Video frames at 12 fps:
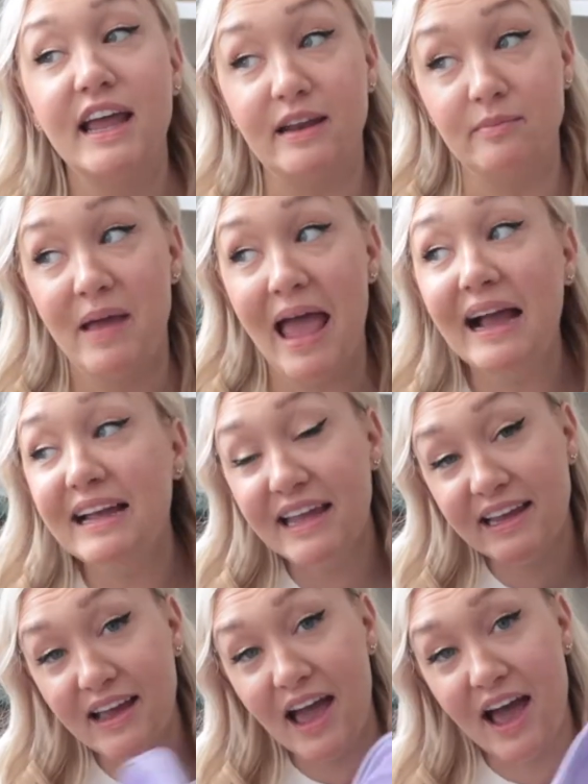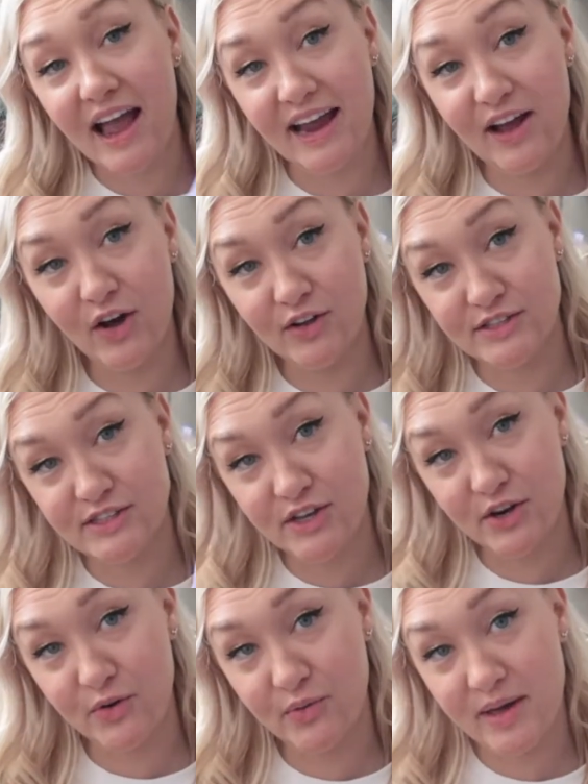and packing, I
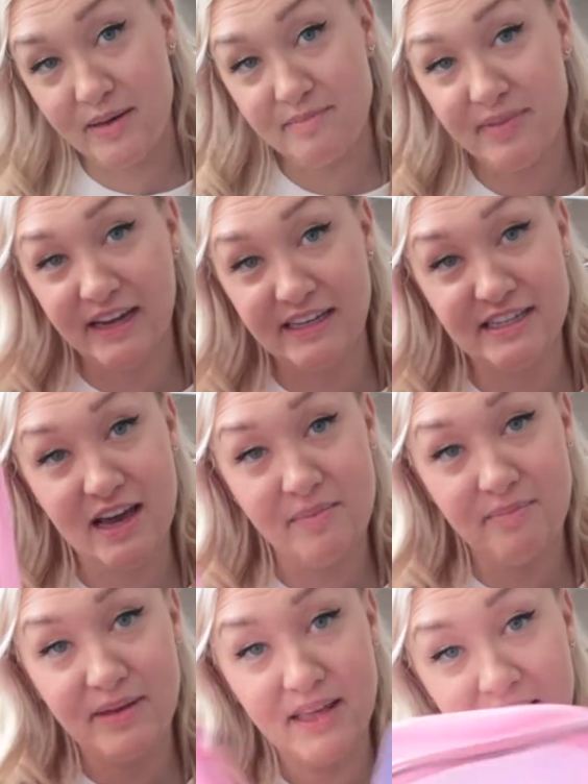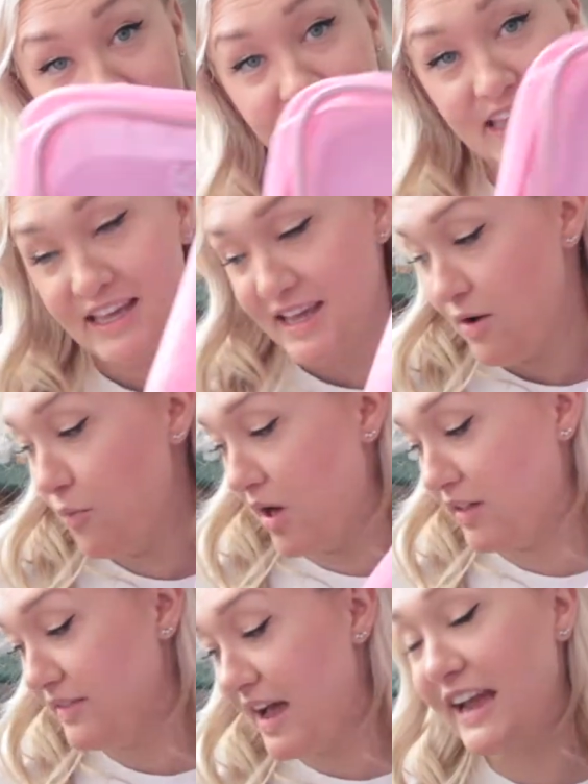also picked up
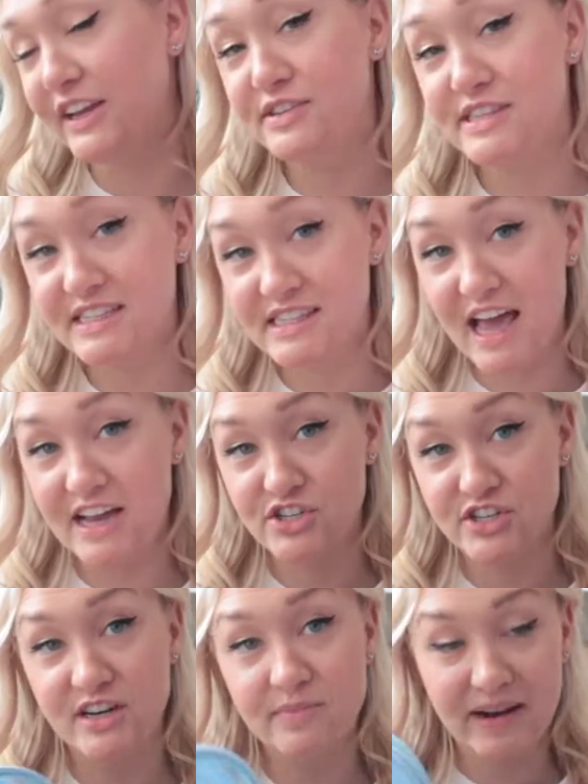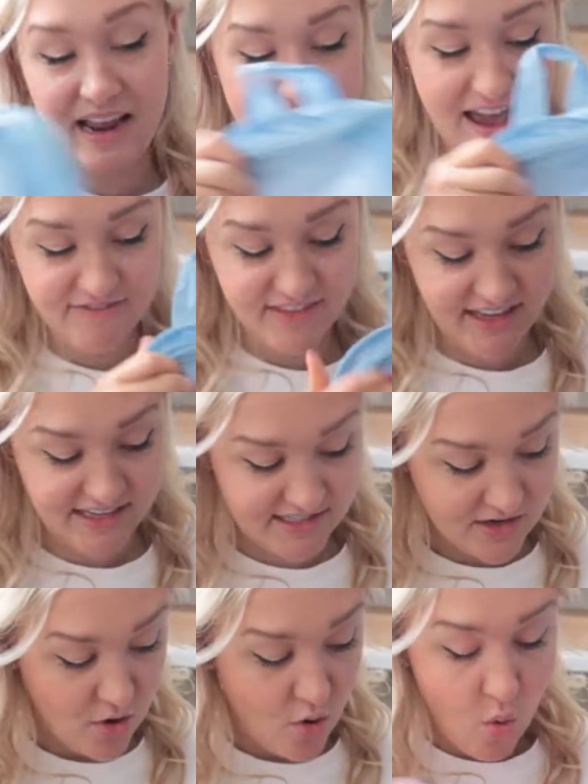well, I used these last year, but I have these
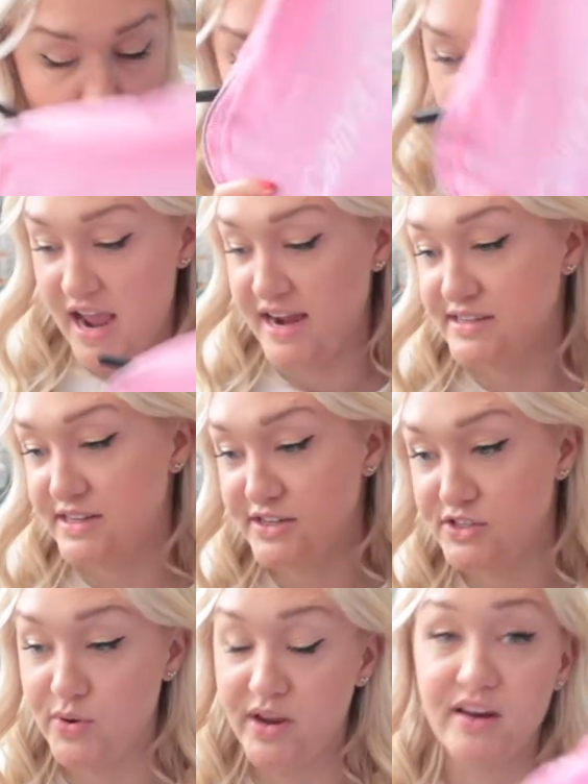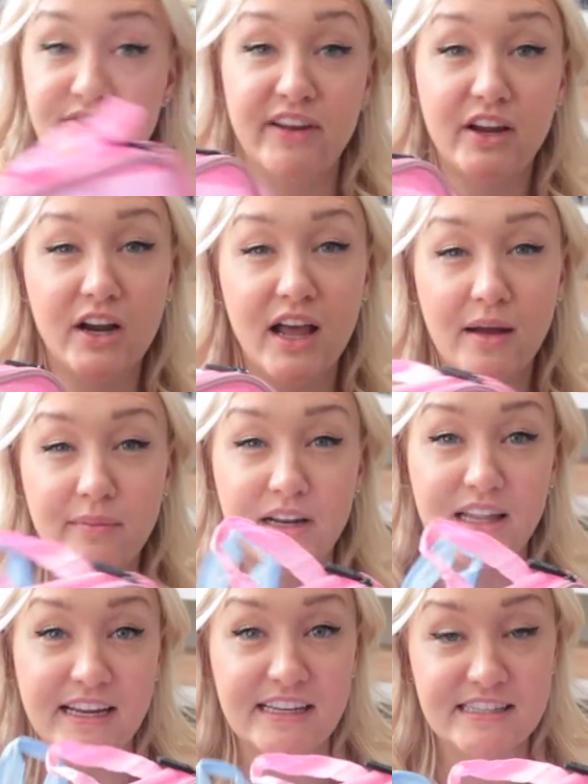organizers. So I gotta figure out how I'm
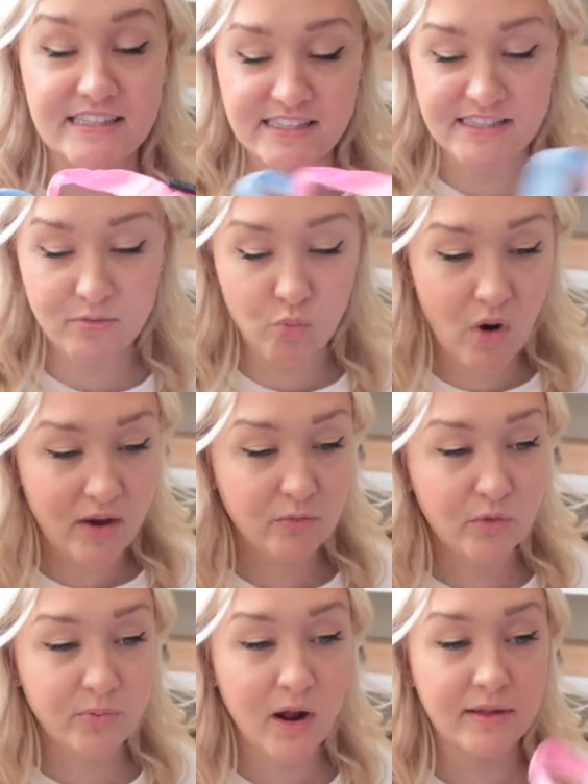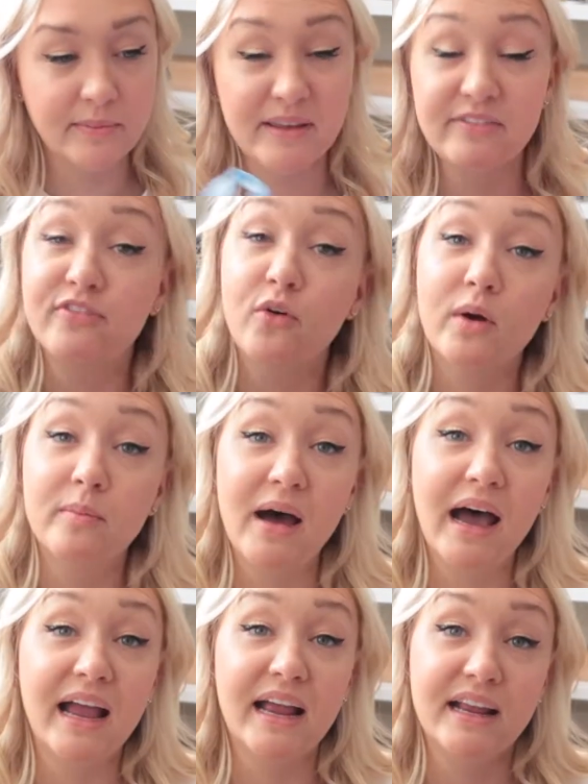gonna like, one will probably be for
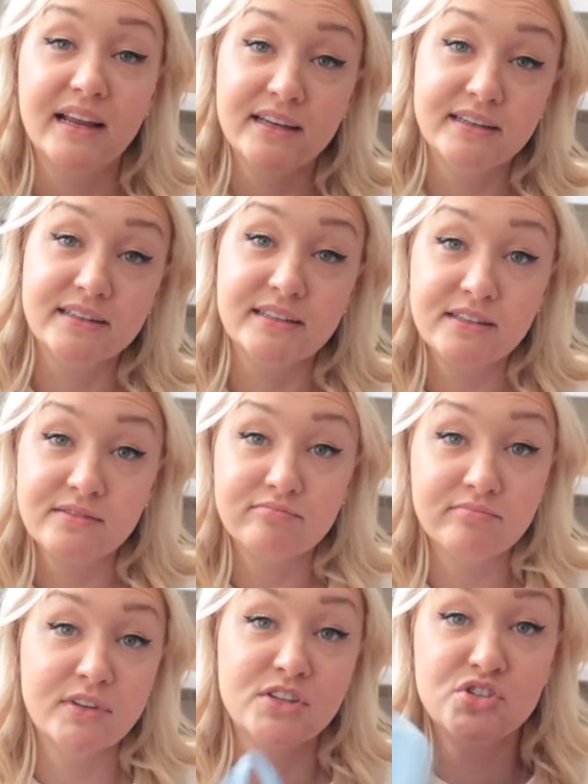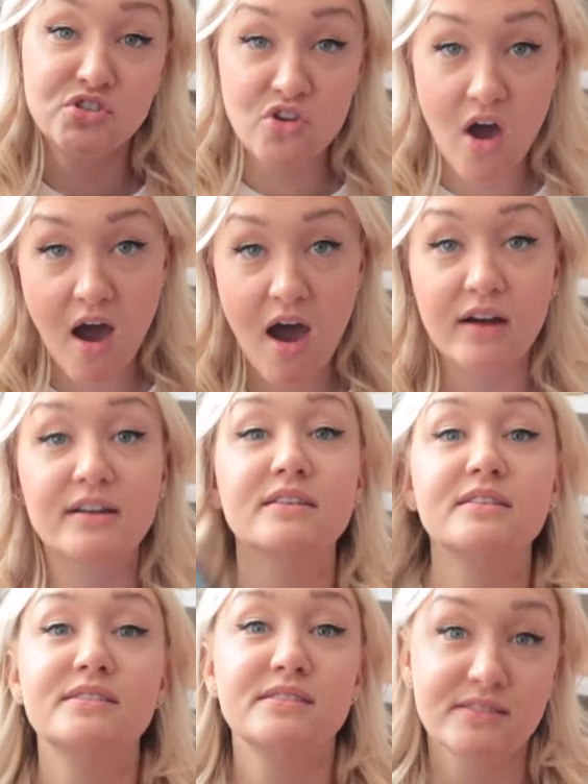my
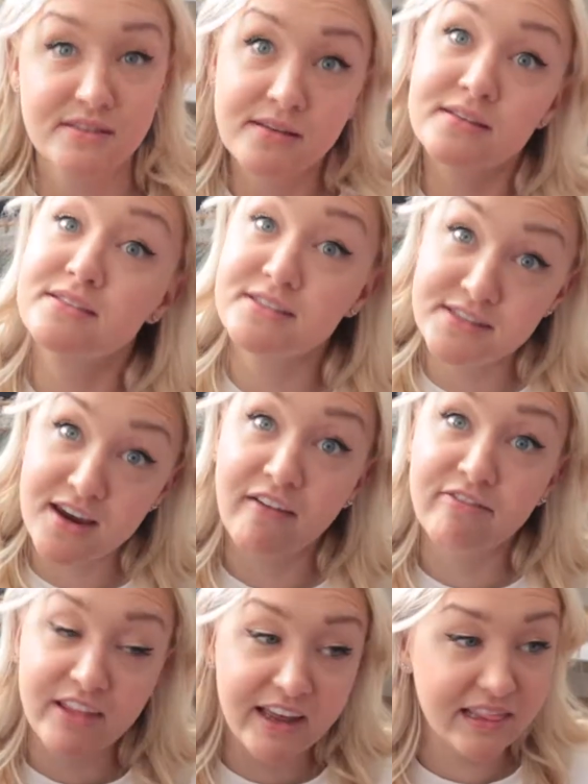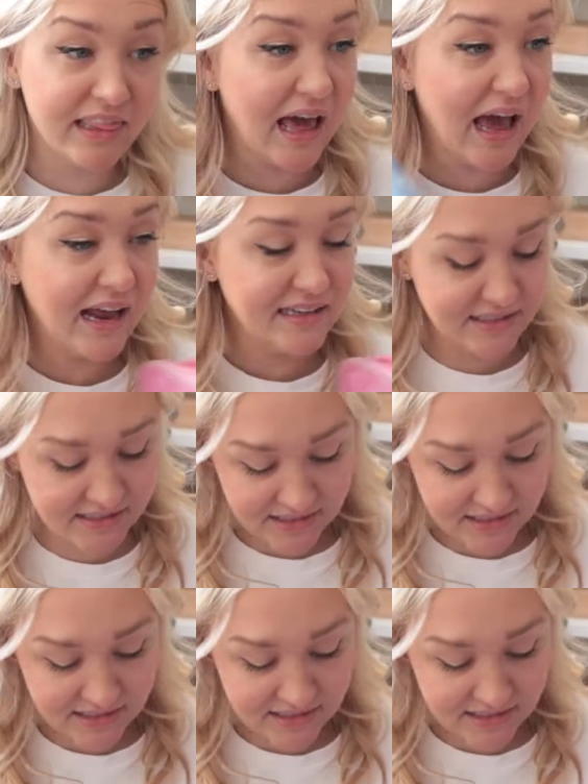socks, stuff like that.